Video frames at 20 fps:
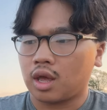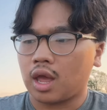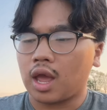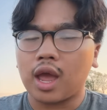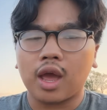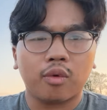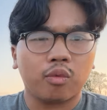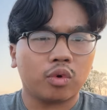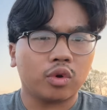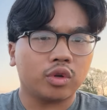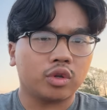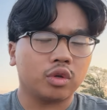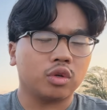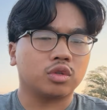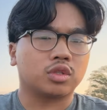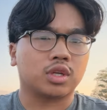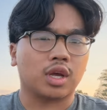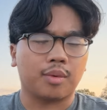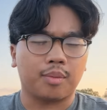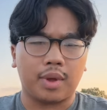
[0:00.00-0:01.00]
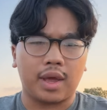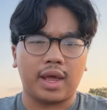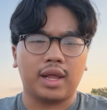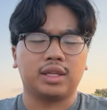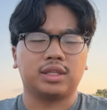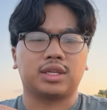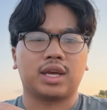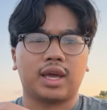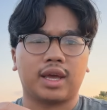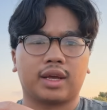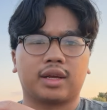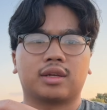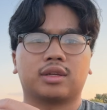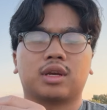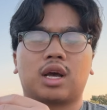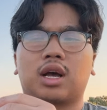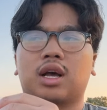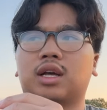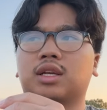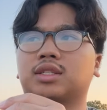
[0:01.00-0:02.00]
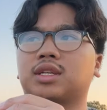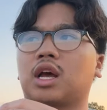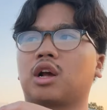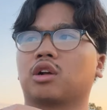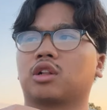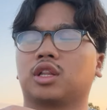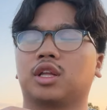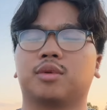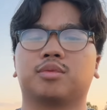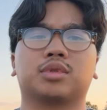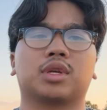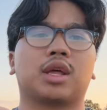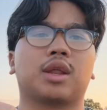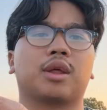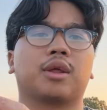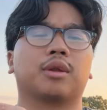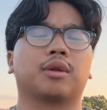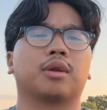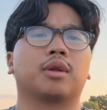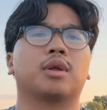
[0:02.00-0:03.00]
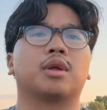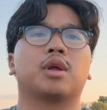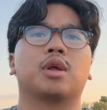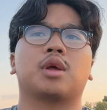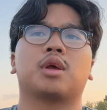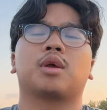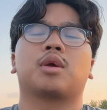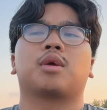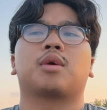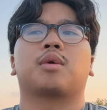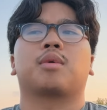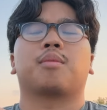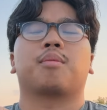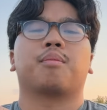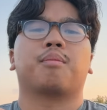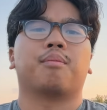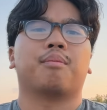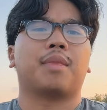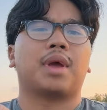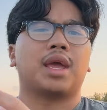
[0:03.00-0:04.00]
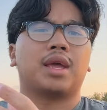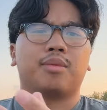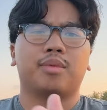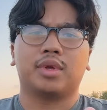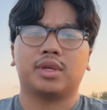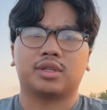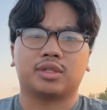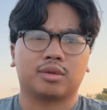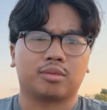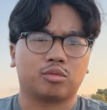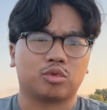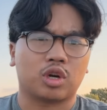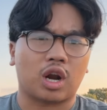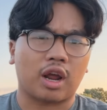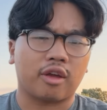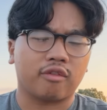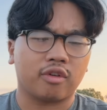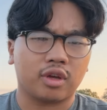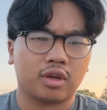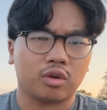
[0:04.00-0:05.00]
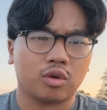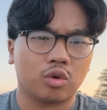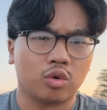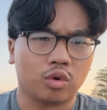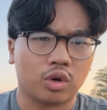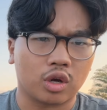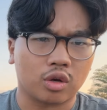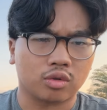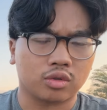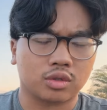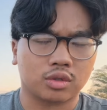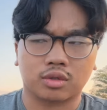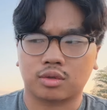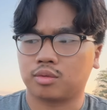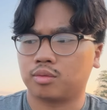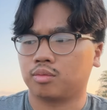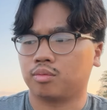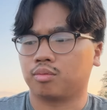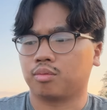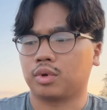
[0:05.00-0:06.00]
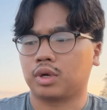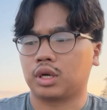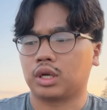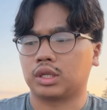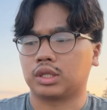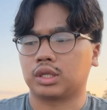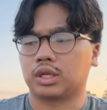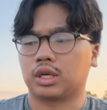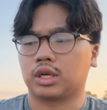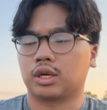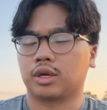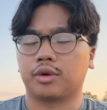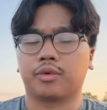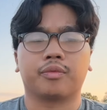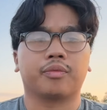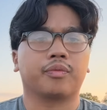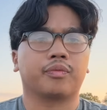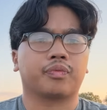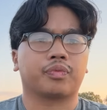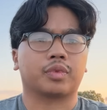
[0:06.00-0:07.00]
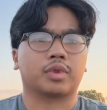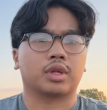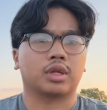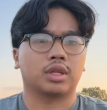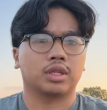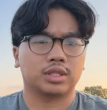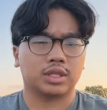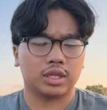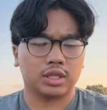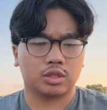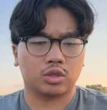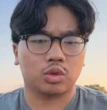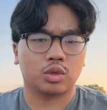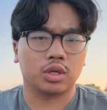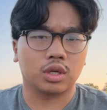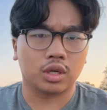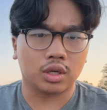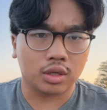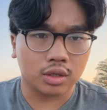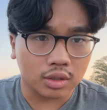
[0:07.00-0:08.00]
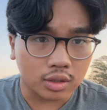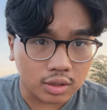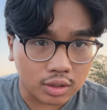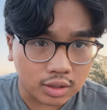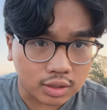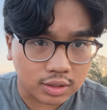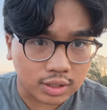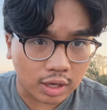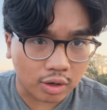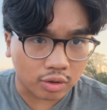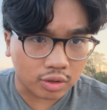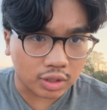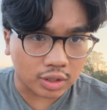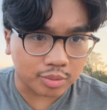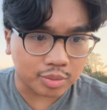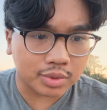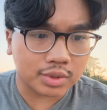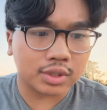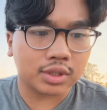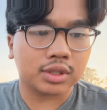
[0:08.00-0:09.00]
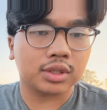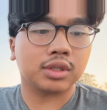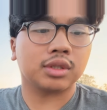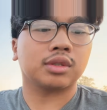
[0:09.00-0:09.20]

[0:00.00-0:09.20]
And we'll do some intake uh, sound clips and maybe some driving, who knows but uh, let's get into the sound clips.